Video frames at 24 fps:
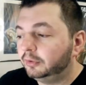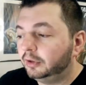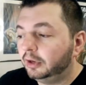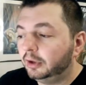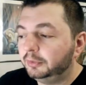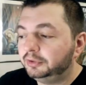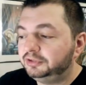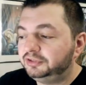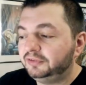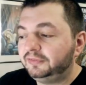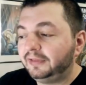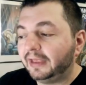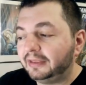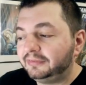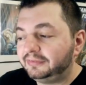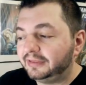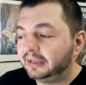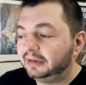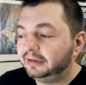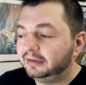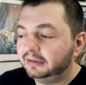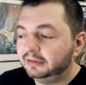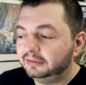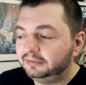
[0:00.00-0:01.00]
know. It just has
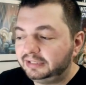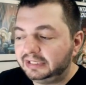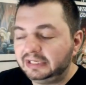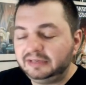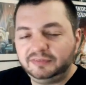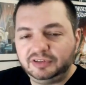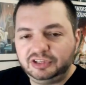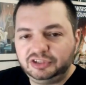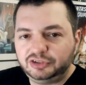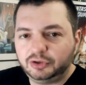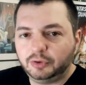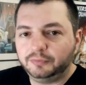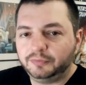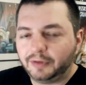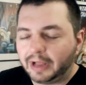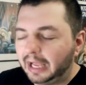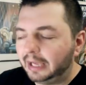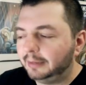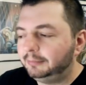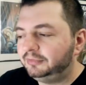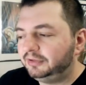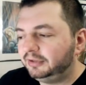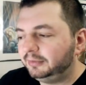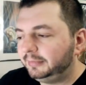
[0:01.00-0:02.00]
that TV show
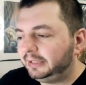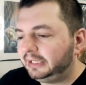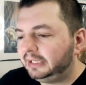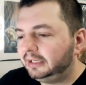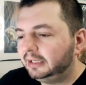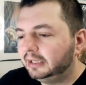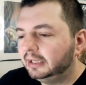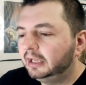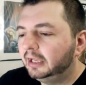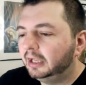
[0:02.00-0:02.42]
vibe to me.